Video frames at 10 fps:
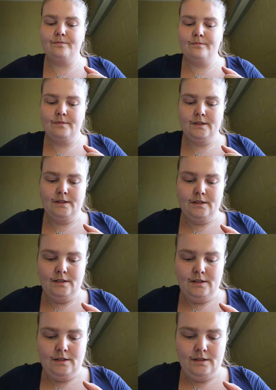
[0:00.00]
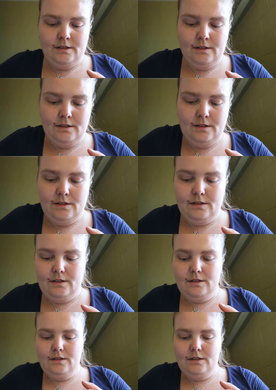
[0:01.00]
[no speech]